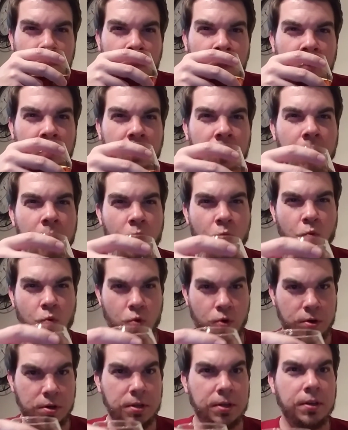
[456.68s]
some
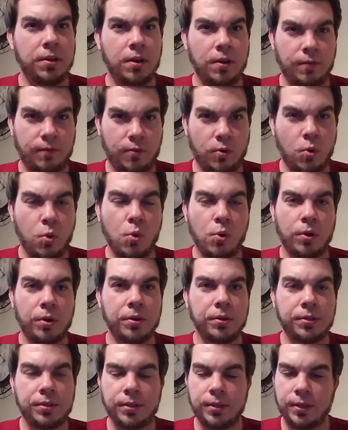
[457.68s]
wood, of
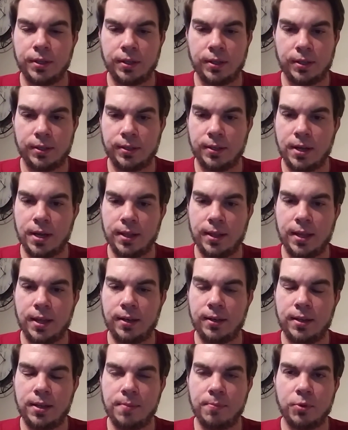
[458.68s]
course. That's got that
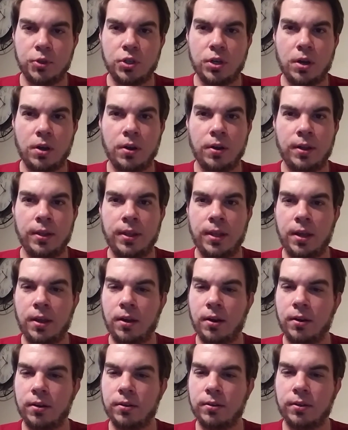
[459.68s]
deep char in
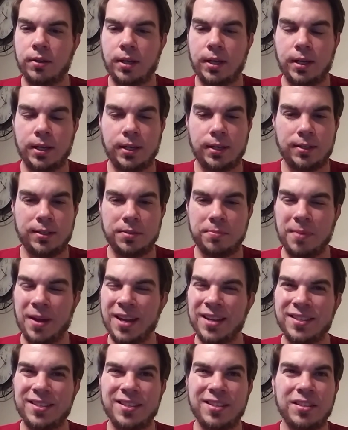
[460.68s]
there.
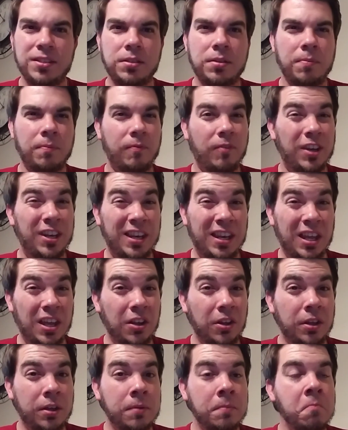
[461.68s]
Spices, some
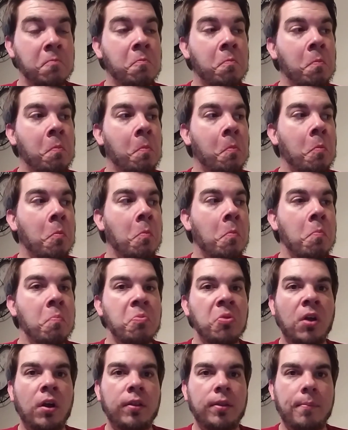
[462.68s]
vanilla
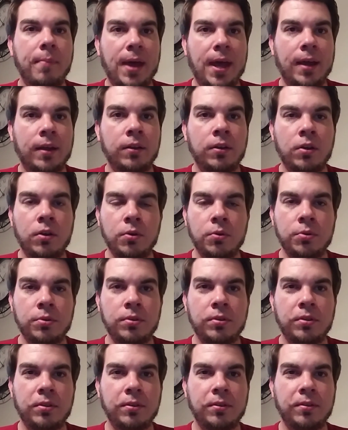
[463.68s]
on the back
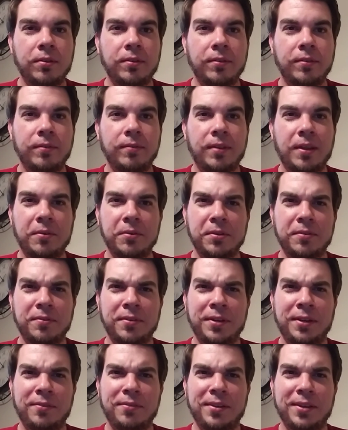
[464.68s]
nose. That was a
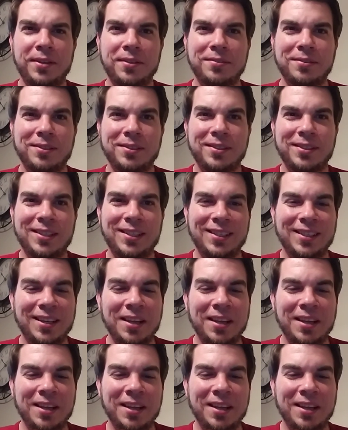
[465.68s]
funny face, wasn't it?